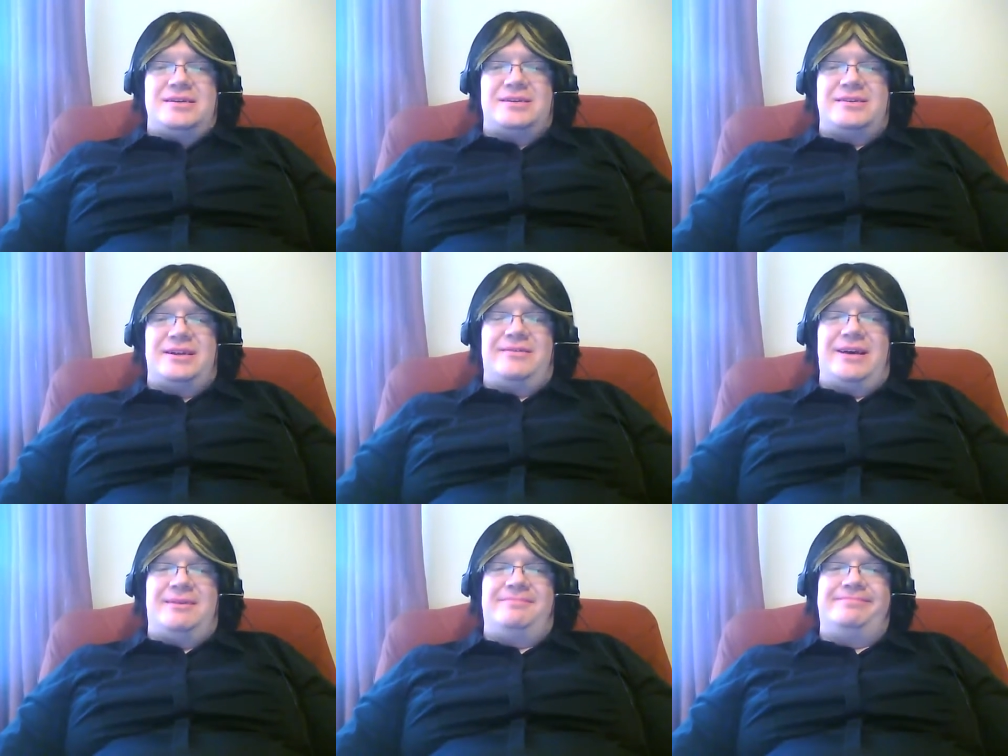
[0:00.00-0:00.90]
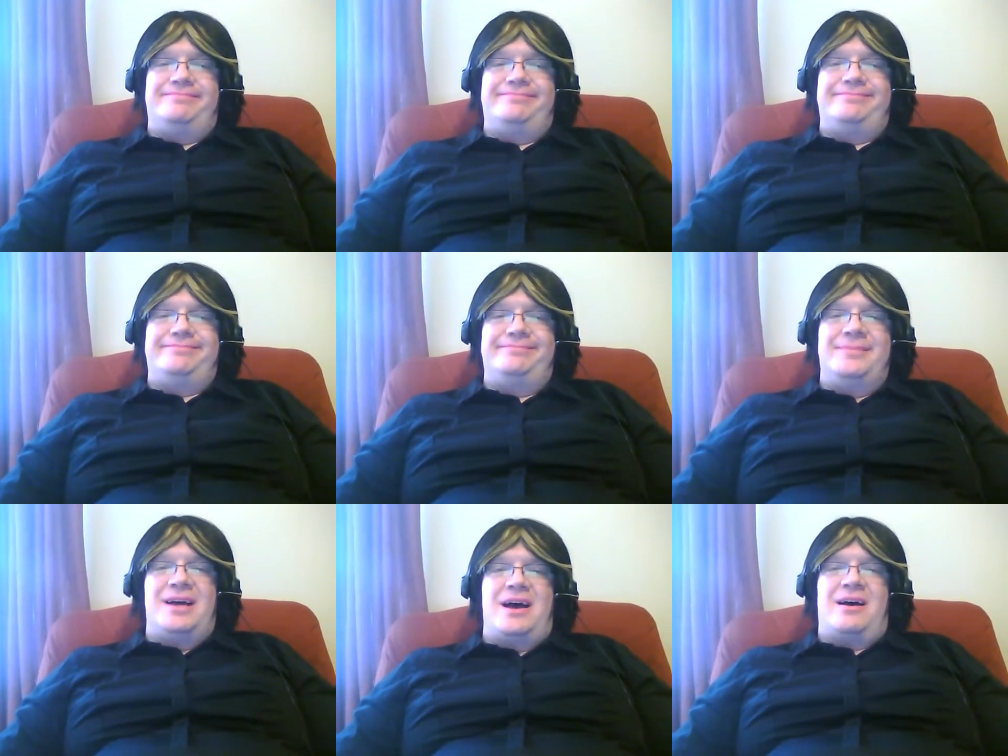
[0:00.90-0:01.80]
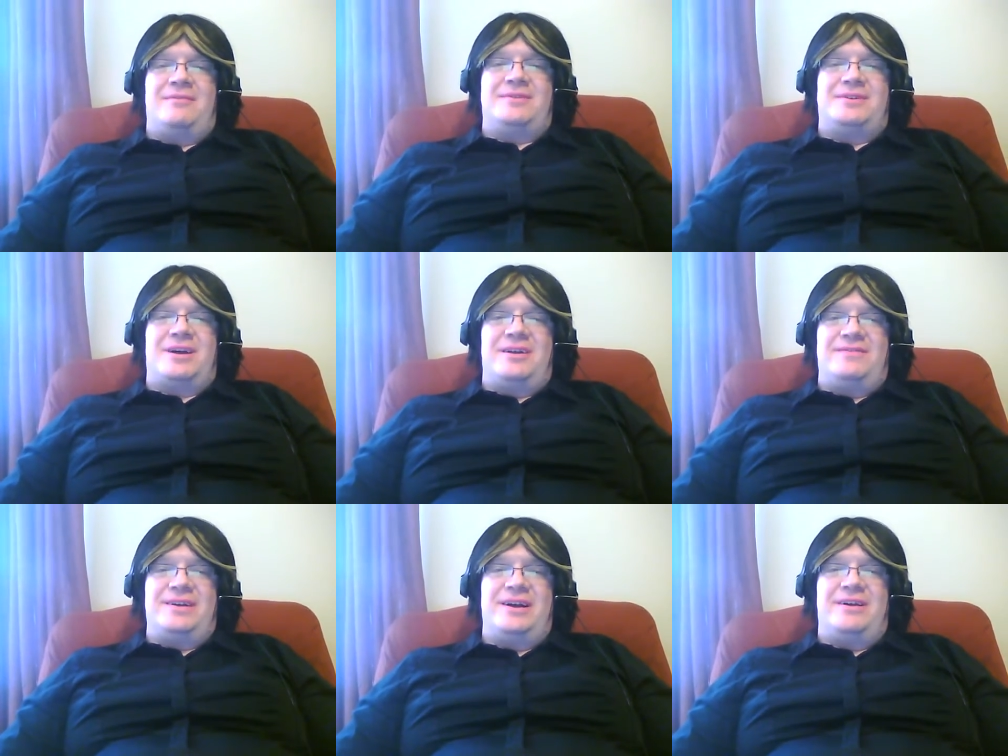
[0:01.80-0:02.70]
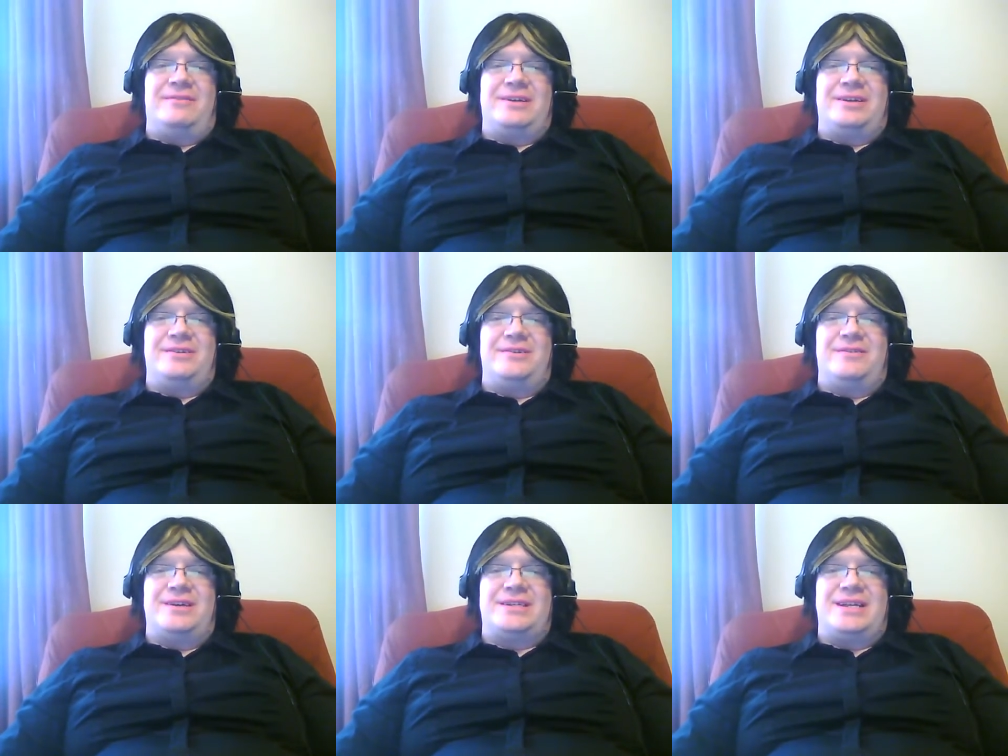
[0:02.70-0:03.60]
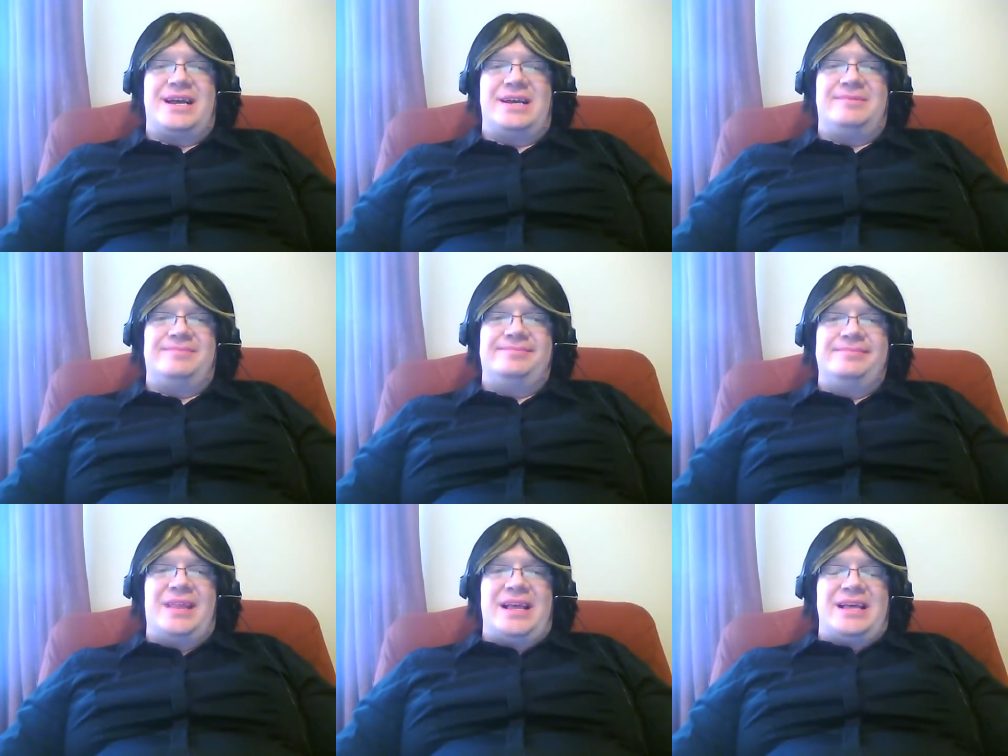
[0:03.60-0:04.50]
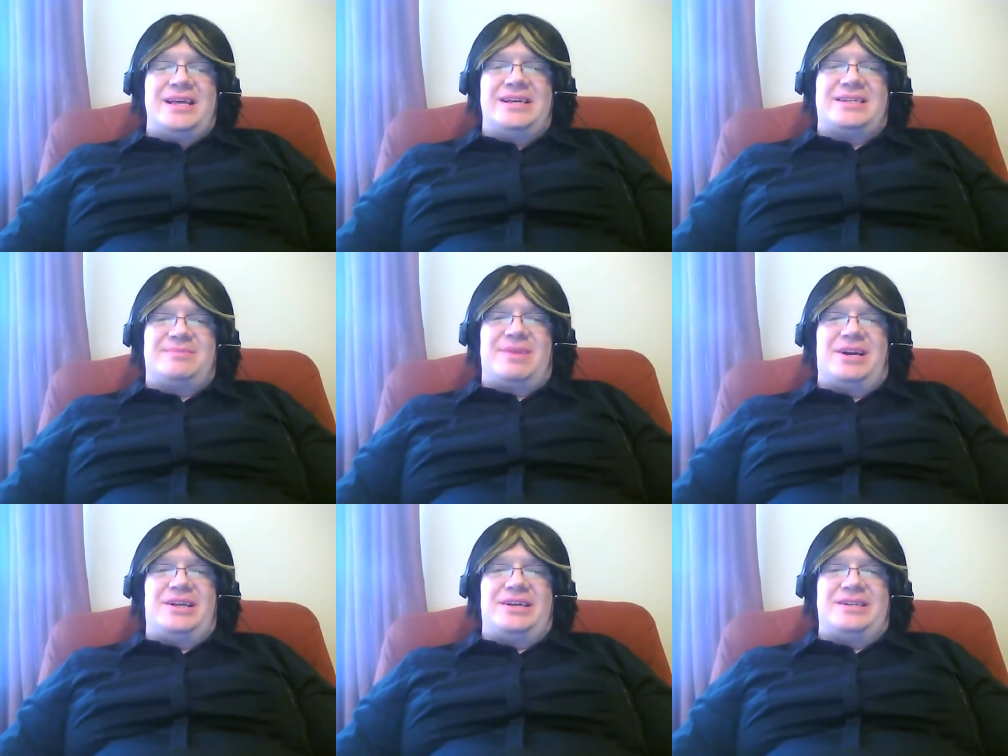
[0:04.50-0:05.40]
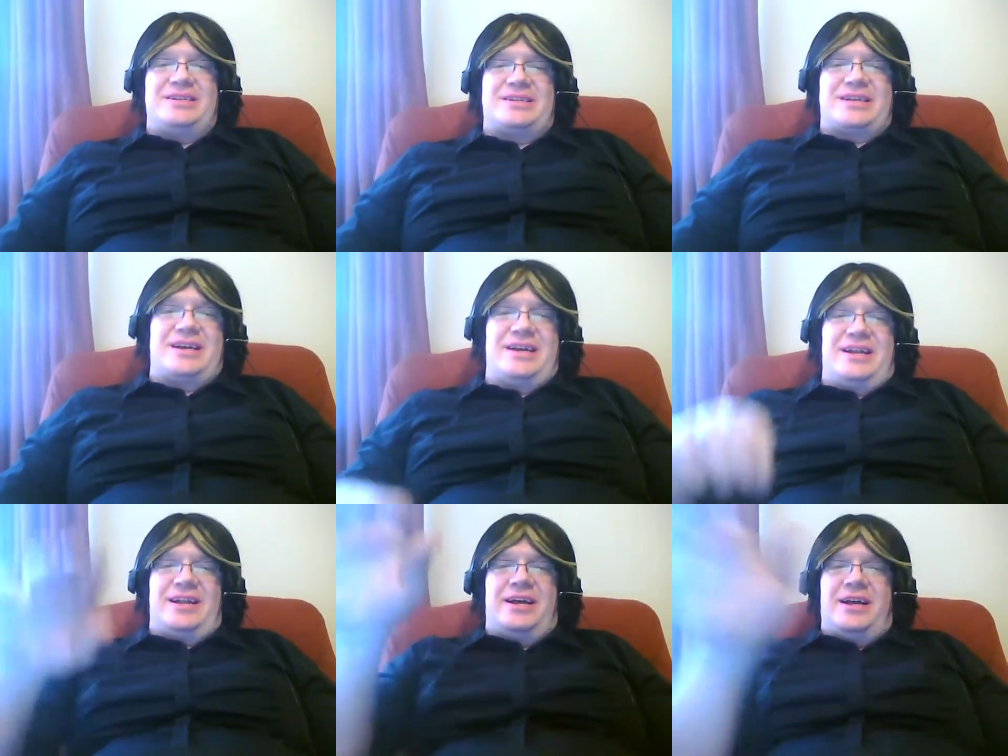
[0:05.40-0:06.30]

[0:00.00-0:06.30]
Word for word: so anyway, I'll have to try and figure out what to do the rest of the day. This is Marilyn saying